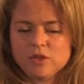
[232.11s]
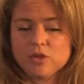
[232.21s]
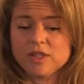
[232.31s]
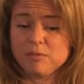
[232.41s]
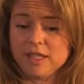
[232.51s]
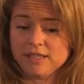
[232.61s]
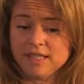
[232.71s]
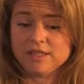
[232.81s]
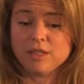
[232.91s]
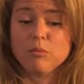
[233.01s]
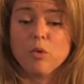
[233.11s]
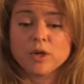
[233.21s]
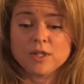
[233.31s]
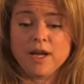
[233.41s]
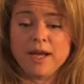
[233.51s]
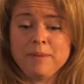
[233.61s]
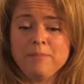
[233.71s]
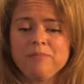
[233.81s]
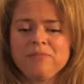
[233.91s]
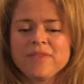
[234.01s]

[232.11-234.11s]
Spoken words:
so this might take some more time.